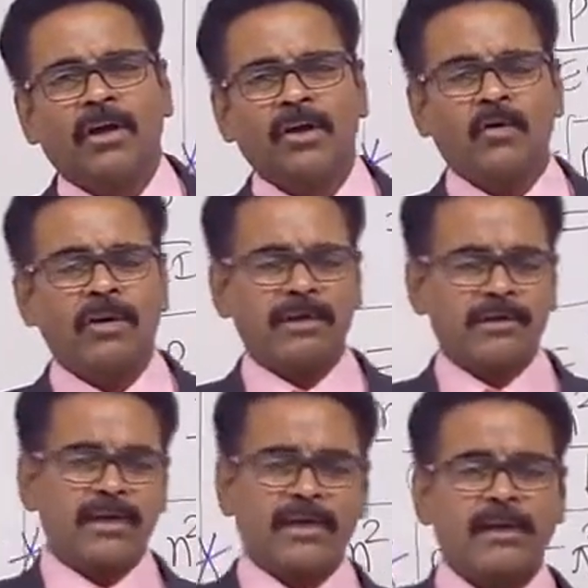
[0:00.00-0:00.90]
Euler's
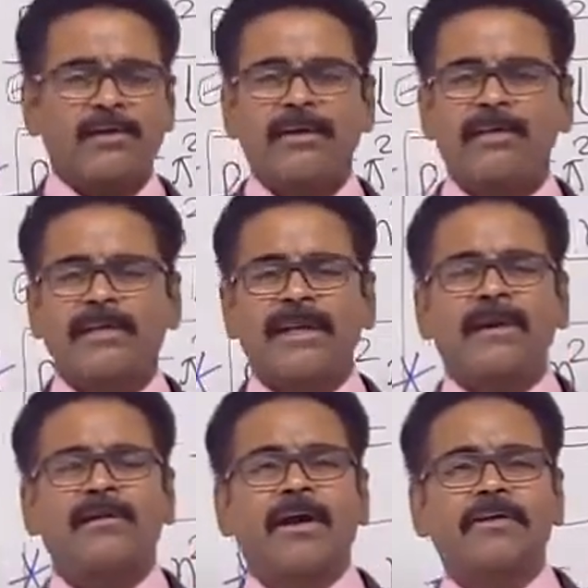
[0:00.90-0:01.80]
critical load is
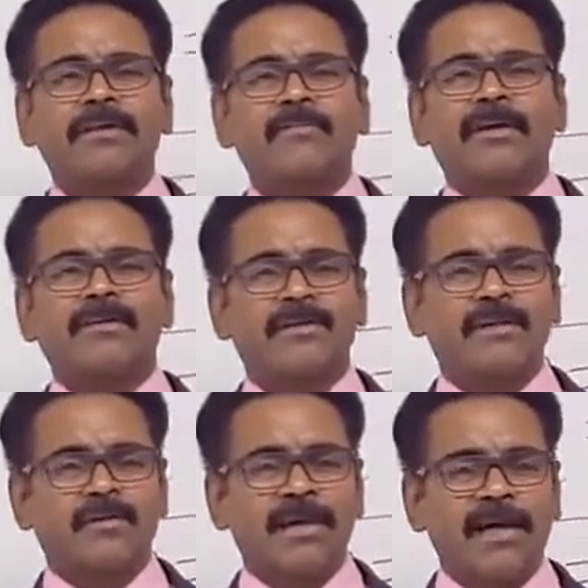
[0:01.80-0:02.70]
derived on the basis
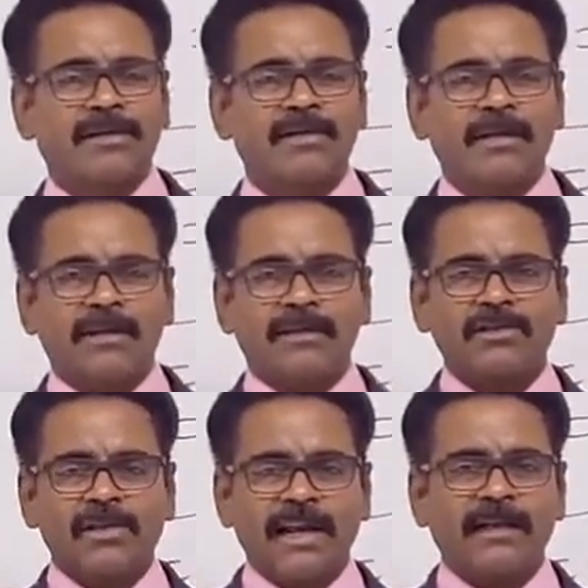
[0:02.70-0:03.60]
of dash.
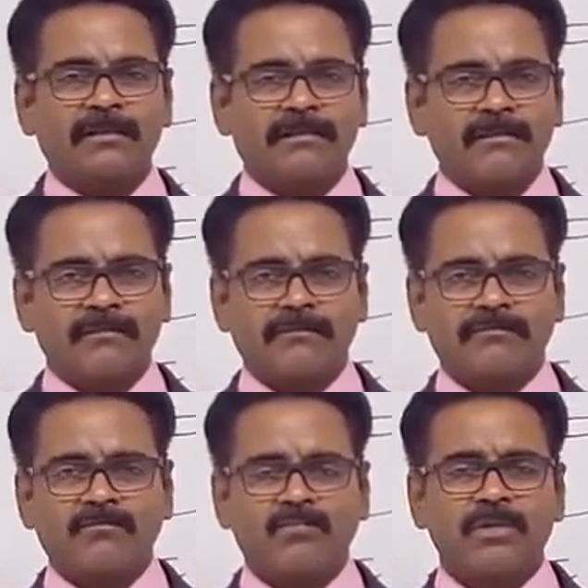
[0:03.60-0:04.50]
Strength,
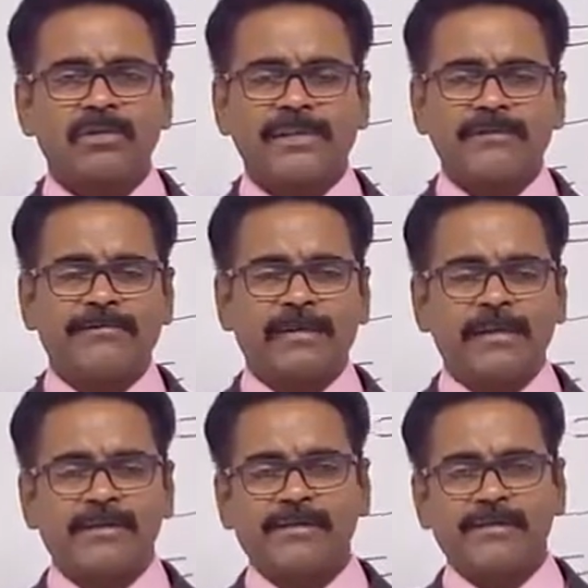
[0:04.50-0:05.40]

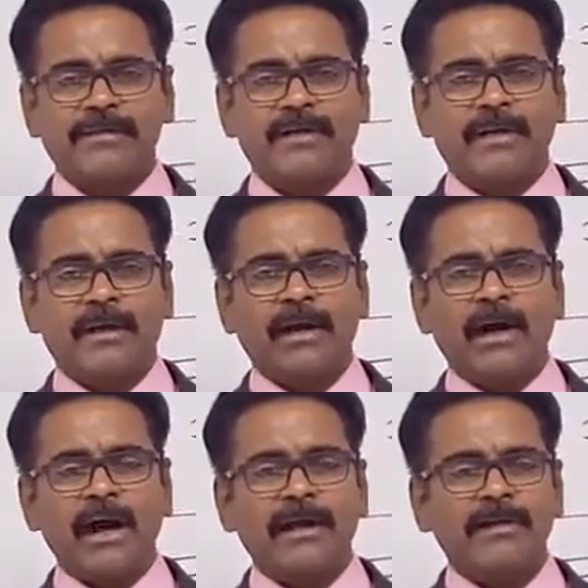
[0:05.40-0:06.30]
stiffness,
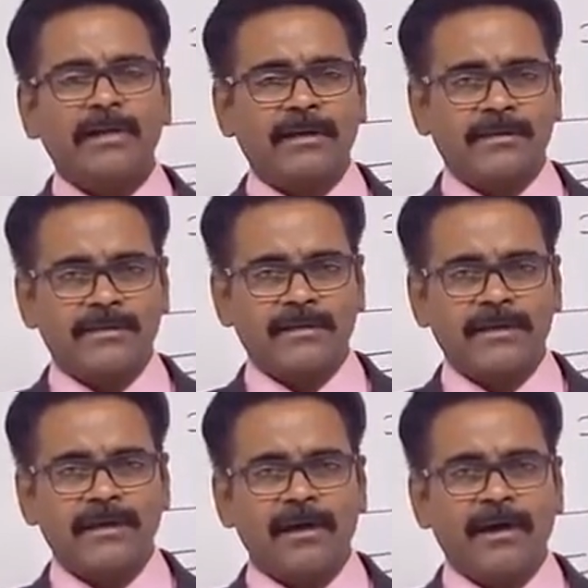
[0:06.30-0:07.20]
hardness,
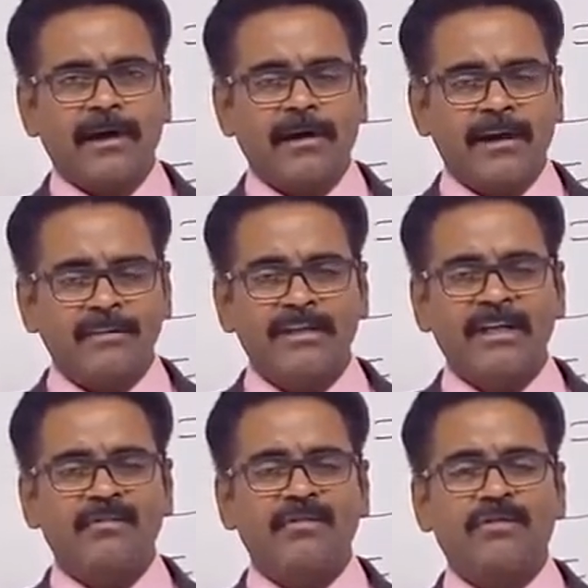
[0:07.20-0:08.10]
all of the
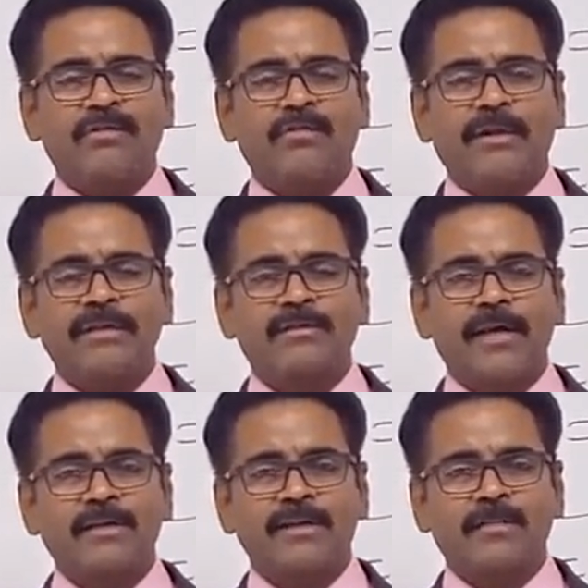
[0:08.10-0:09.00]
above. What is your
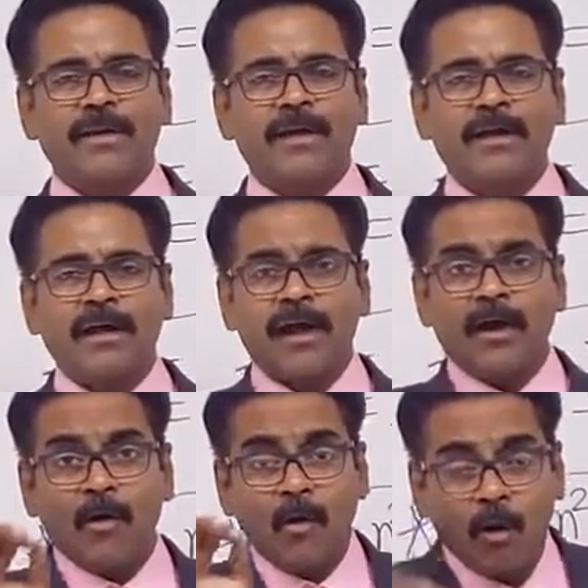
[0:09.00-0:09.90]
answer, man?
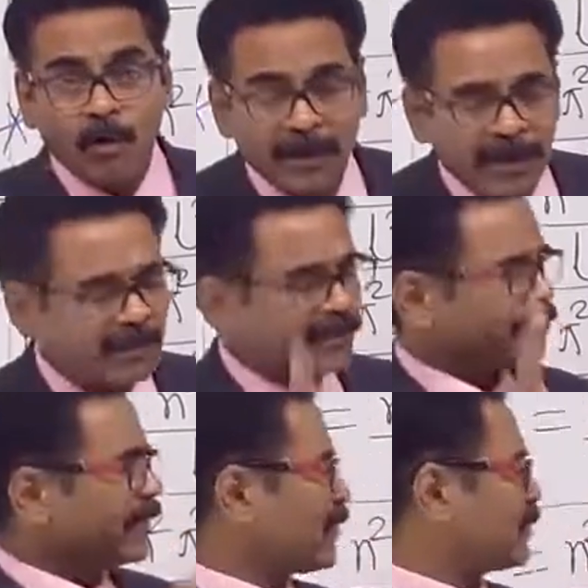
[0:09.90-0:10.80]
Only
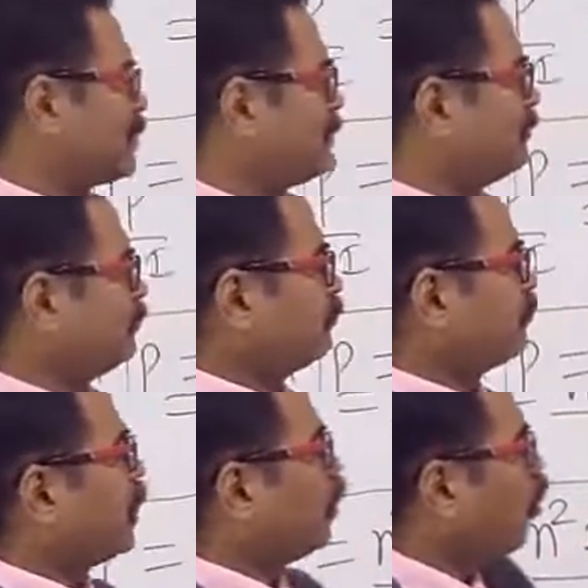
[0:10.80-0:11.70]
stiffness.
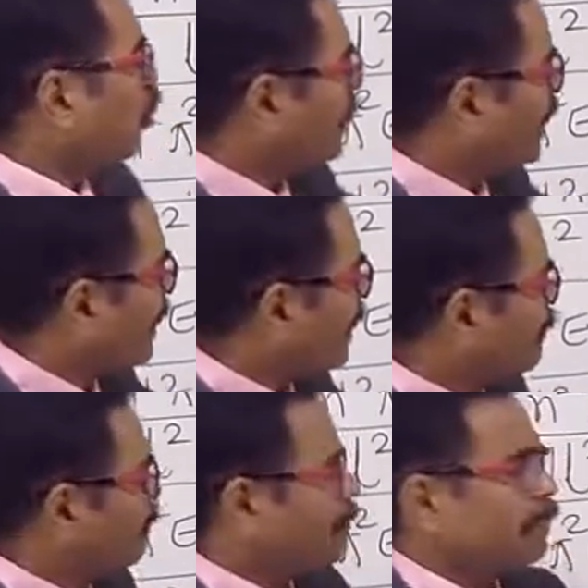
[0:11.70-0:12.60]
Only
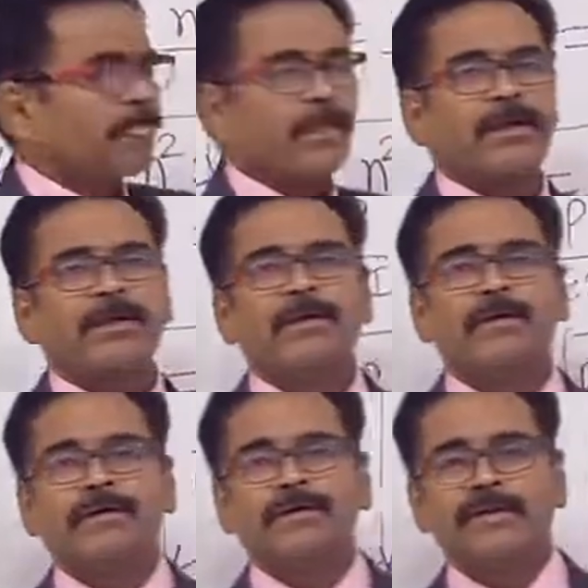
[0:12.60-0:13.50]

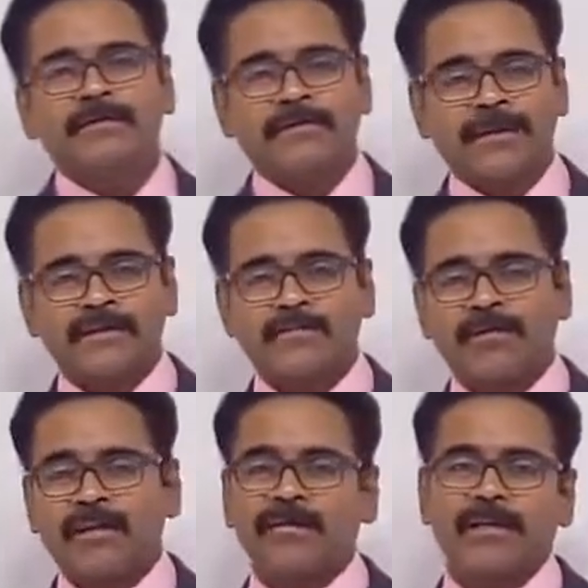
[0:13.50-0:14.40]
stiffness.
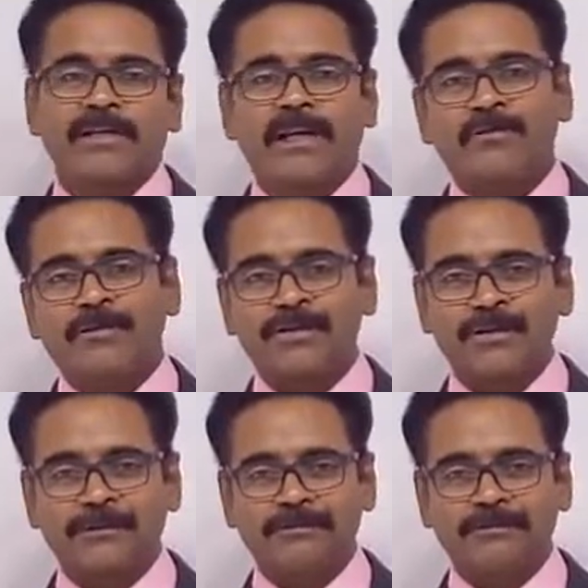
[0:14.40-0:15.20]
Previous gate question.